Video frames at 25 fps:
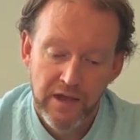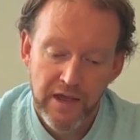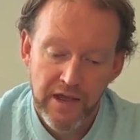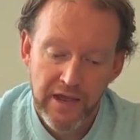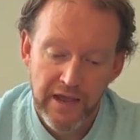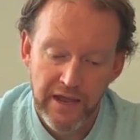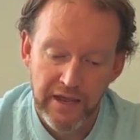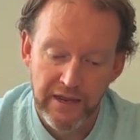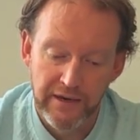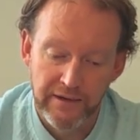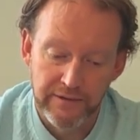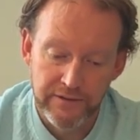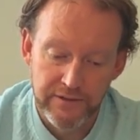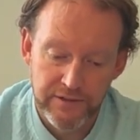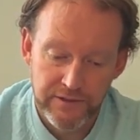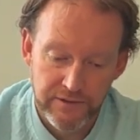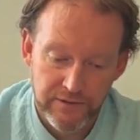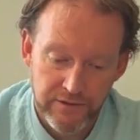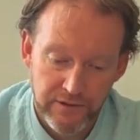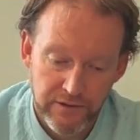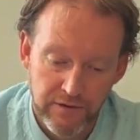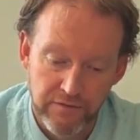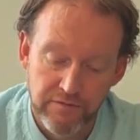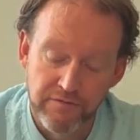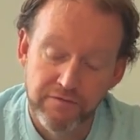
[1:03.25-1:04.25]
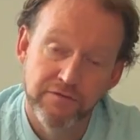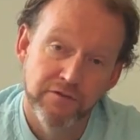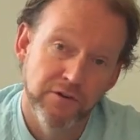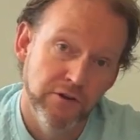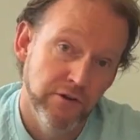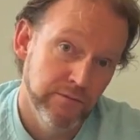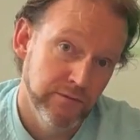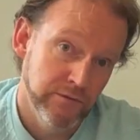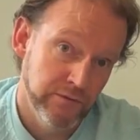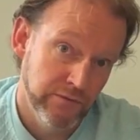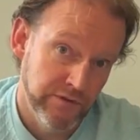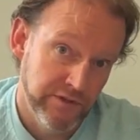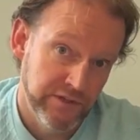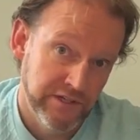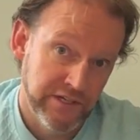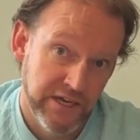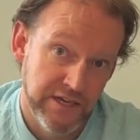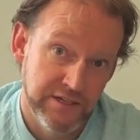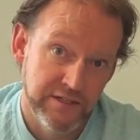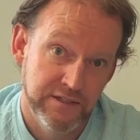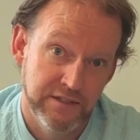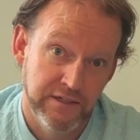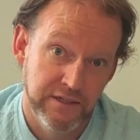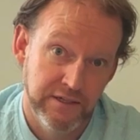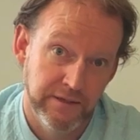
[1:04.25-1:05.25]
and confirmed with
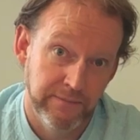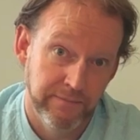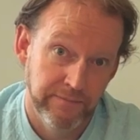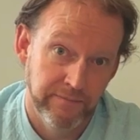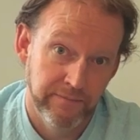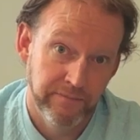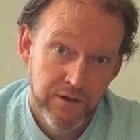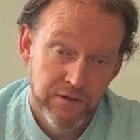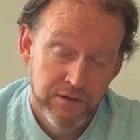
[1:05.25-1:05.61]
testing.